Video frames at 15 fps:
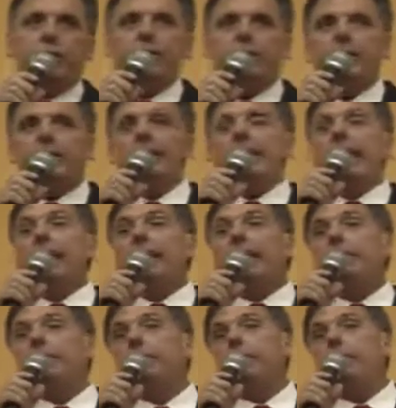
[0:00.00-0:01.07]
year, the
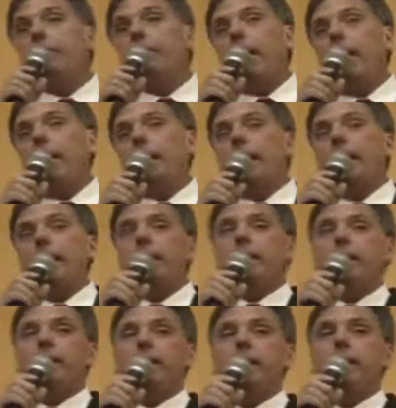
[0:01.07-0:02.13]
Senate passed
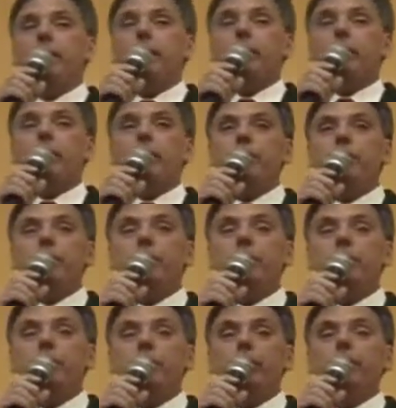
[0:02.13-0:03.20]
an
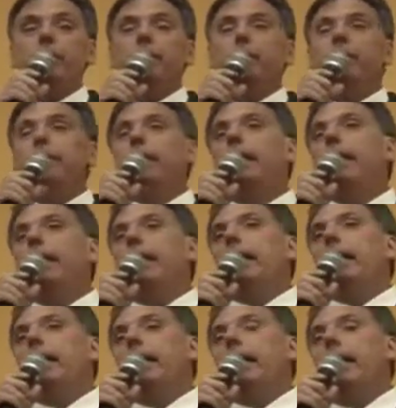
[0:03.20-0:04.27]
immigration bill
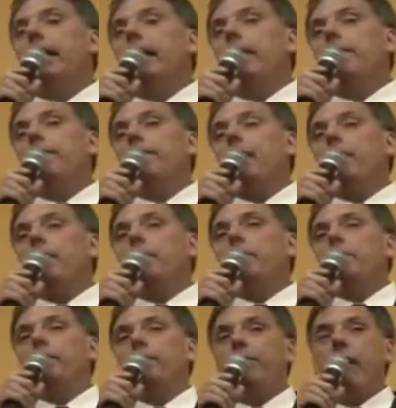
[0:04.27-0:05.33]
that would
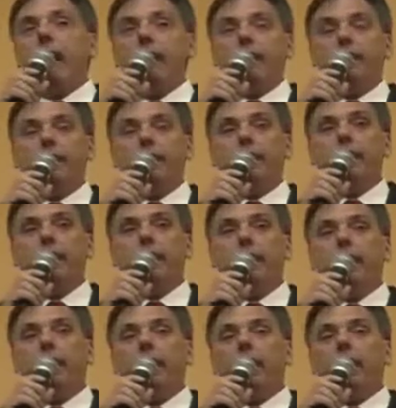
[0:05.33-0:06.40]
have provided,
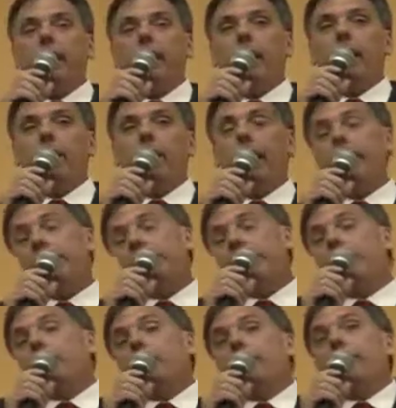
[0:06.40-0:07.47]
and
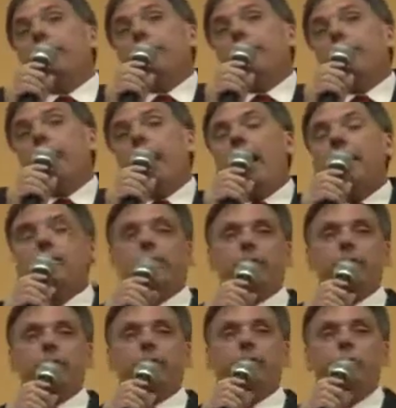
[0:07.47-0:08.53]
still could if the
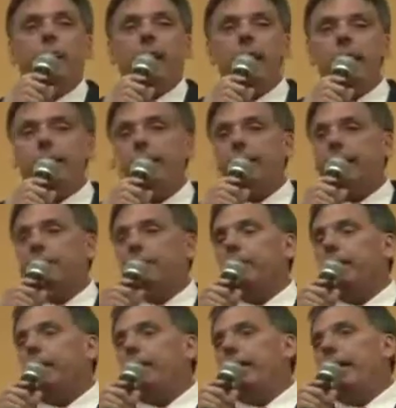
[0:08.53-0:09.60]
House goes back into
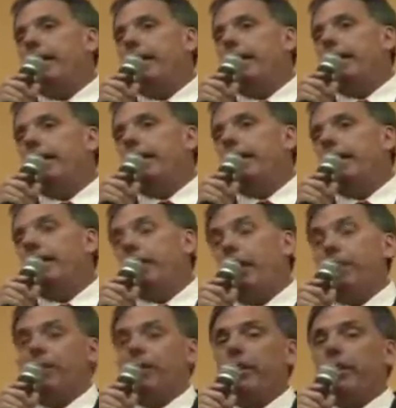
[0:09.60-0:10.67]
session at the end or
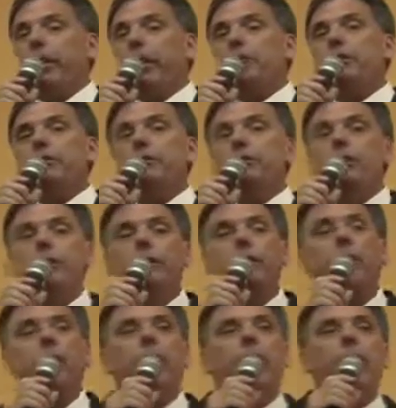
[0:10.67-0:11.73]
after the election's over,
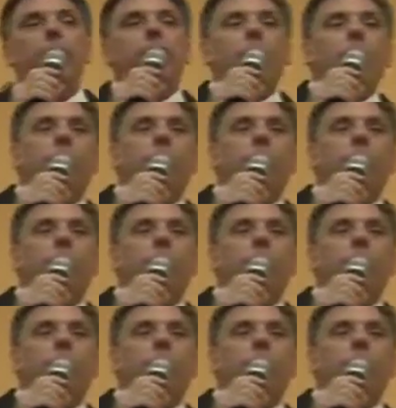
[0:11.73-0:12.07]
that